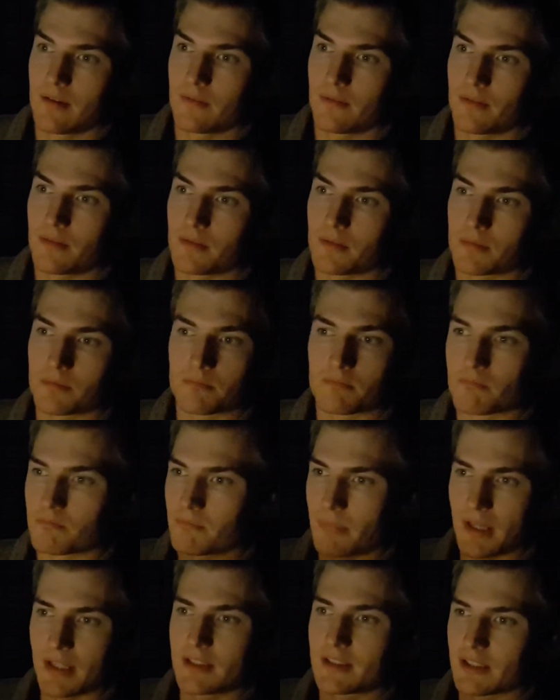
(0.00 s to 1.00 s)
for
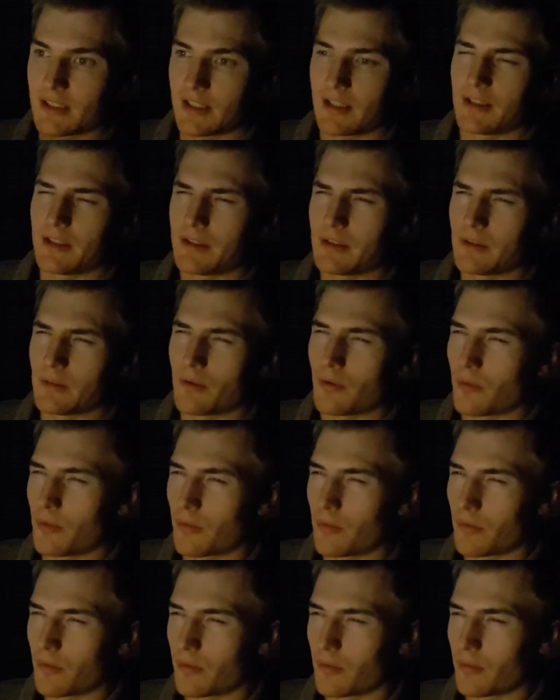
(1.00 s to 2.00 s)
basically
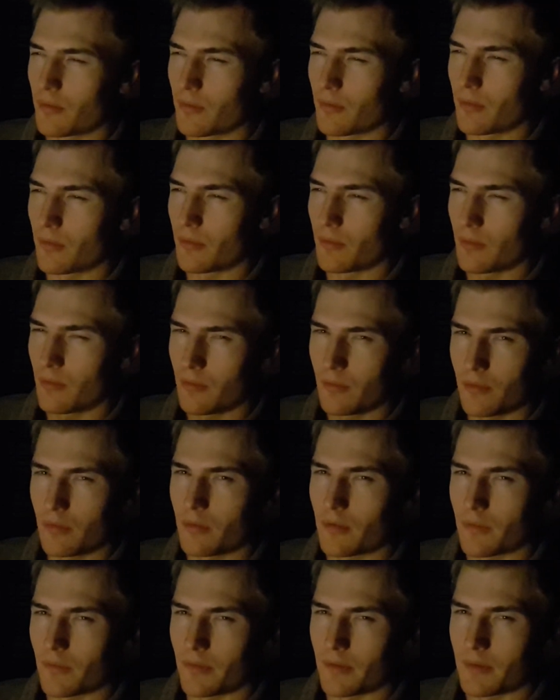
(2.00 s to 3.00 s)

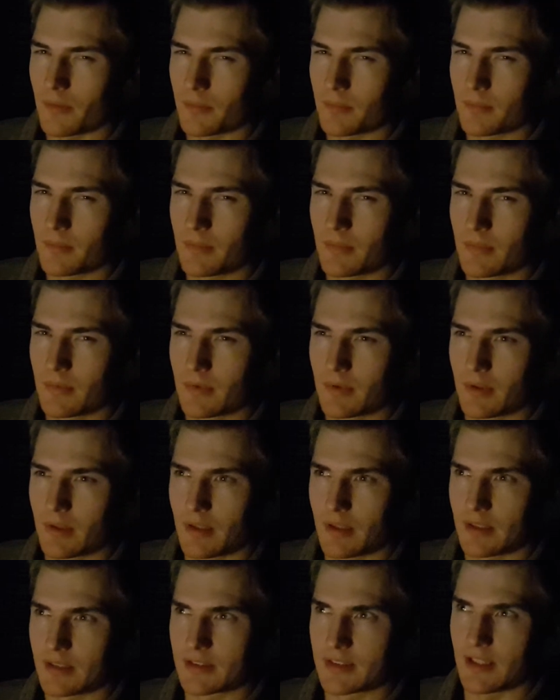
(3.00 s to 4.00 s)
all of them
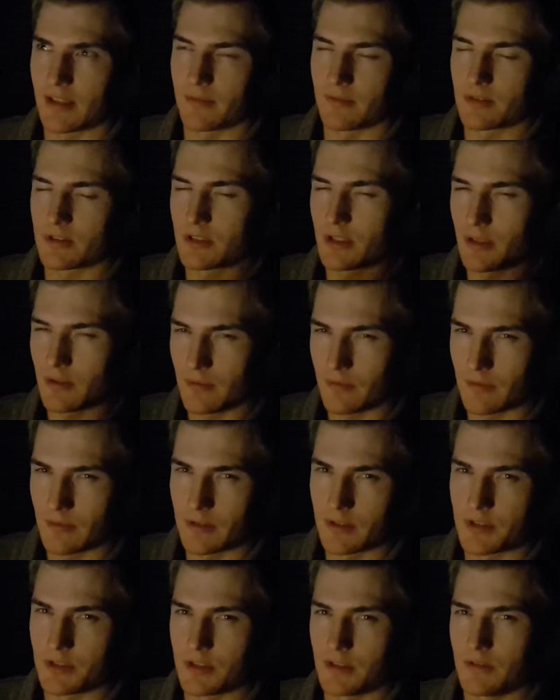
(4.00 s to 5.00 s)
except 2 of
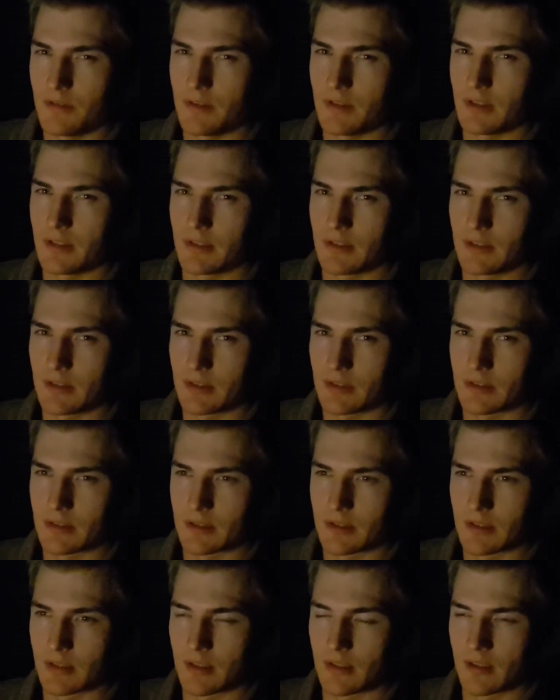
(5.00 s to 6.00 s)
the juniors.
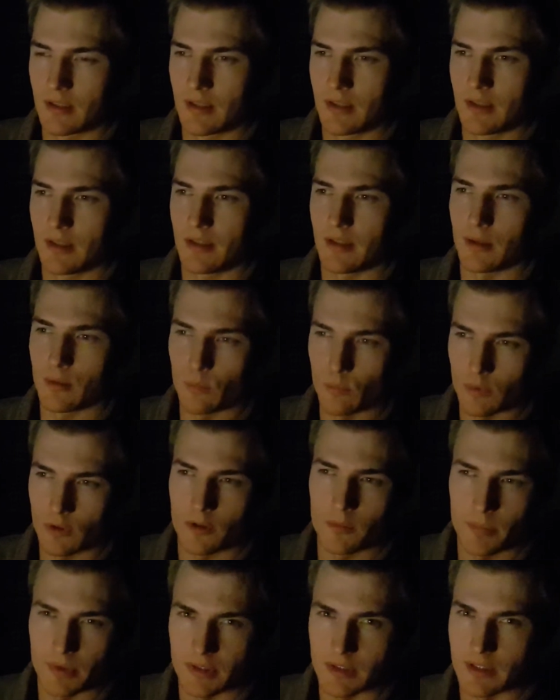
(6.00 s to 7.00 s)
It would
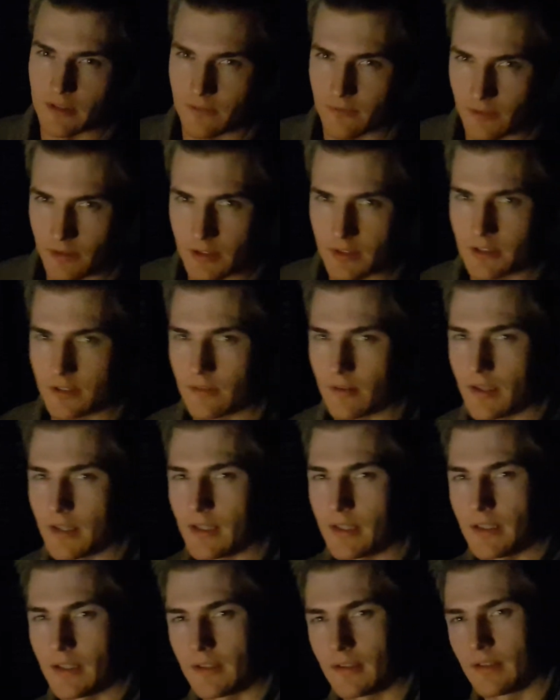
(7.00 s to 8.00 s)
have been their first
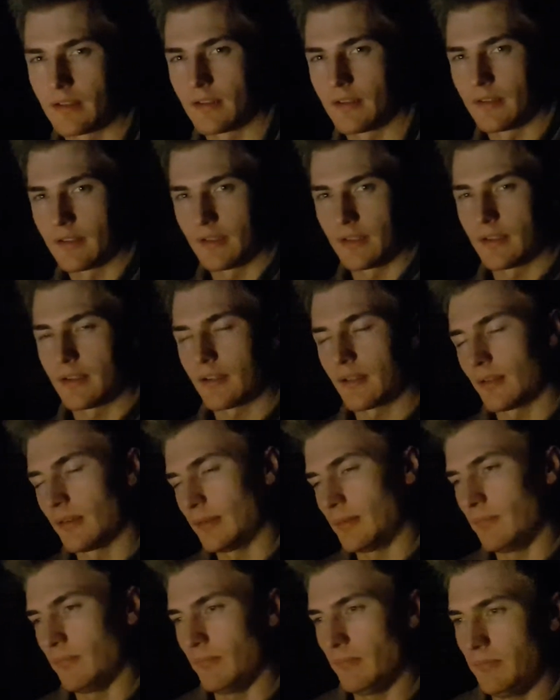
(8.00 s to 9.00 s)
grading, I think.
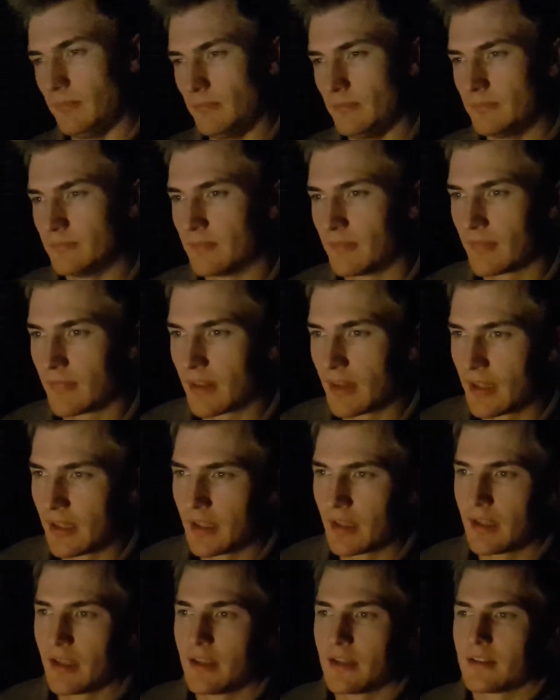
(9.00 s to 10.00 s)

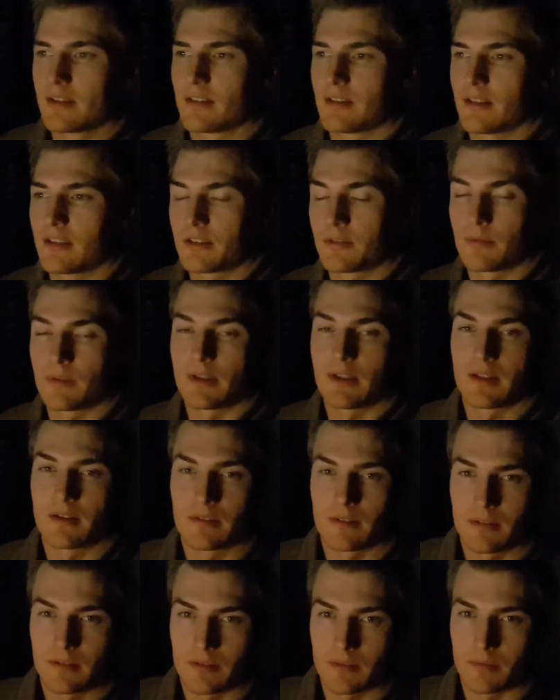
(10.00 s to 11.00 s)
So that's really
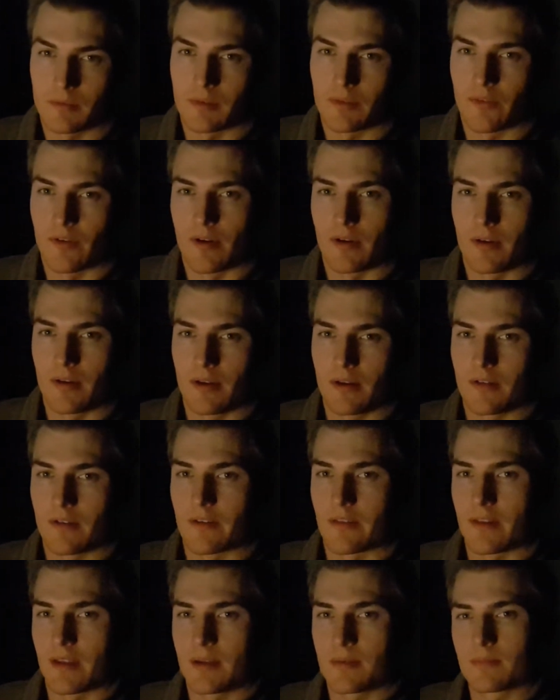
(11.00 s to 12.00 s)
good that we've got a load
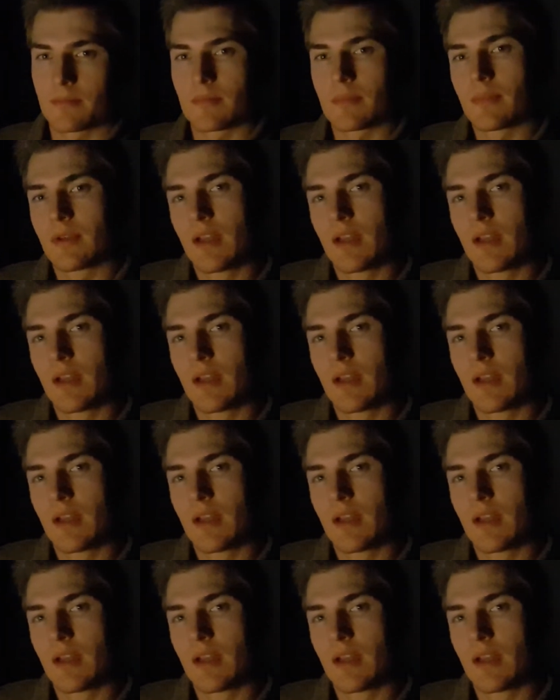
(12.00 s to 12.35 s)
of them